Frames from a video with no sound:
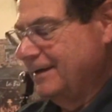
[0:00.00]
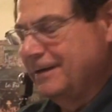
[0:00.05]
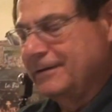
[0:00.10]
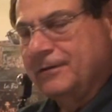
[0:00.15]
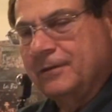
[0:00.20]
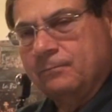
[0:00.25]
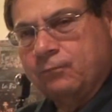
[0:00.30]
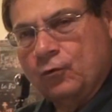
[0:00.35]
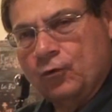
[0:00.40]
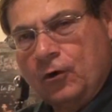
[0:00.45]

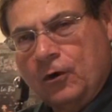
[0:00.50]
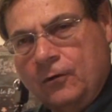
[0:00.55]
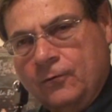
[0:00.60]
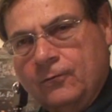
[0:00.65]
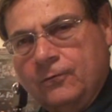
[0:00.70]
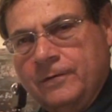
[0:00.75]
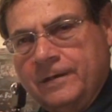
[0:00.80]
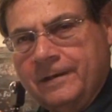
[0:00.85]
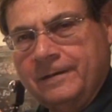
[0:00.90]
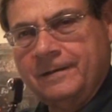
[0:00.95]
the
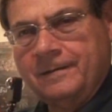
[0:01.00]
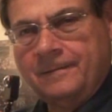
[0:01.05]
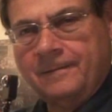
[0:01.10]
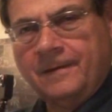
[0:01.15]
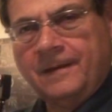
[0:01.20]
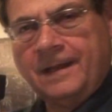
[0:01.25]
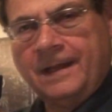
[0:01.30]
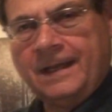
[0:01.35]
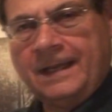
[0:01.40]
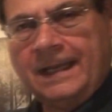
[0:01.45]
Pro
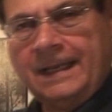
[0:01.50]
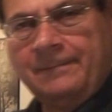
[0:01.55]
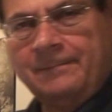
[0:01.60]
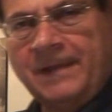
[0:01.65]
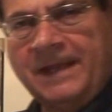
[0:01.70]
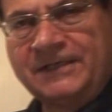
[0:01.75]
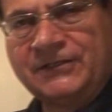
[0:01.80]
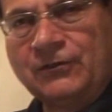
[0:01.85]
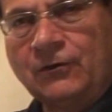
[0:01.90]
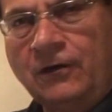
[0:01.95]

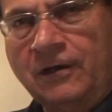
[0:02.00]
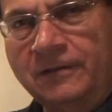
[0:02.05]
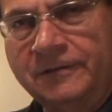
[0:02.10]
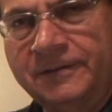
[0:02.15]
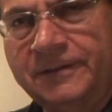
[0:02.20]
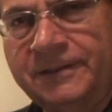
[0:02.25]
makes all the